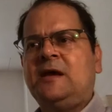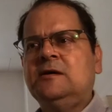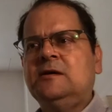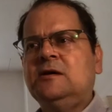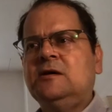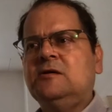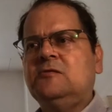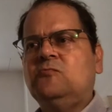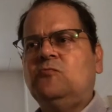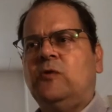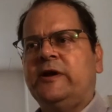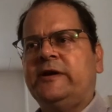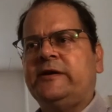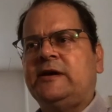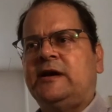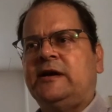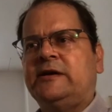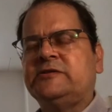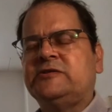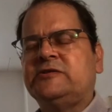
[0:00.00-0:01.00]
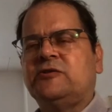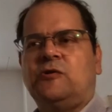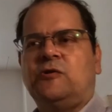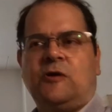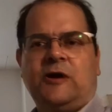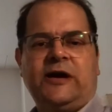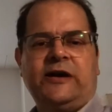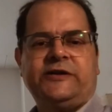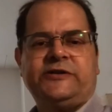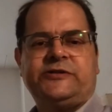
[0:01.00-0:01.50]
one
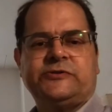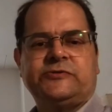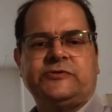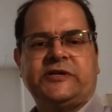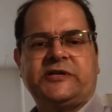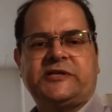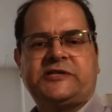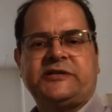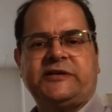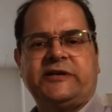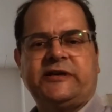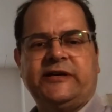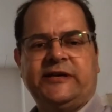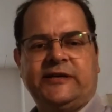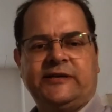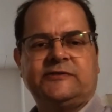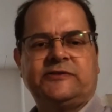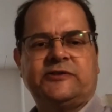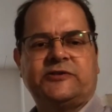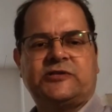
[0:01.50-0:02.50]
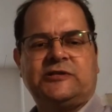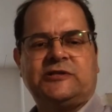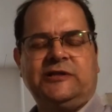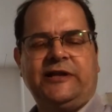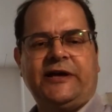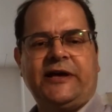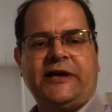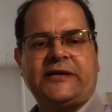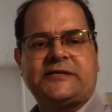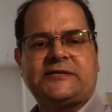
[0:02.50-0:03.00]
undergraduate English
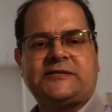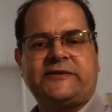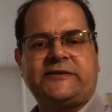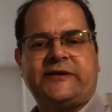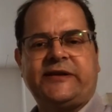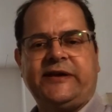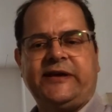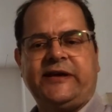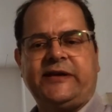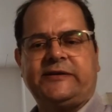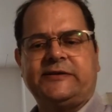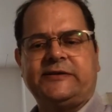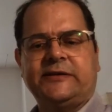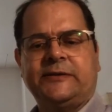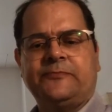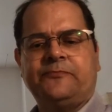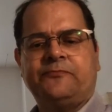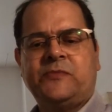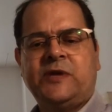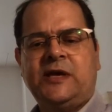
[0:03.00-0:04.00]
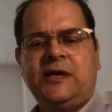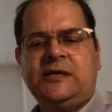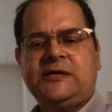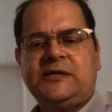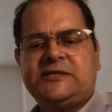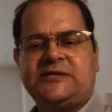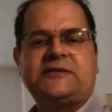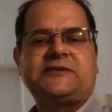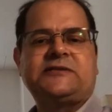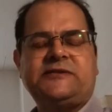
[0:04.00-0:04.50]
class that had
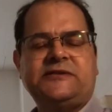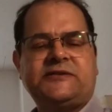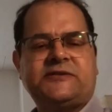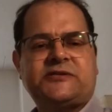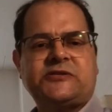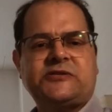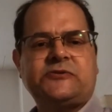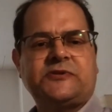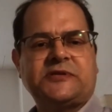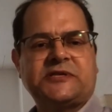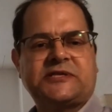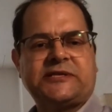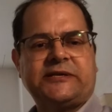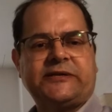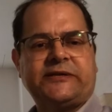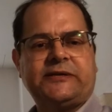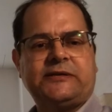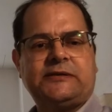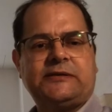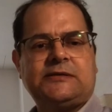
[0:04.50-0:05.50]
60 students in it,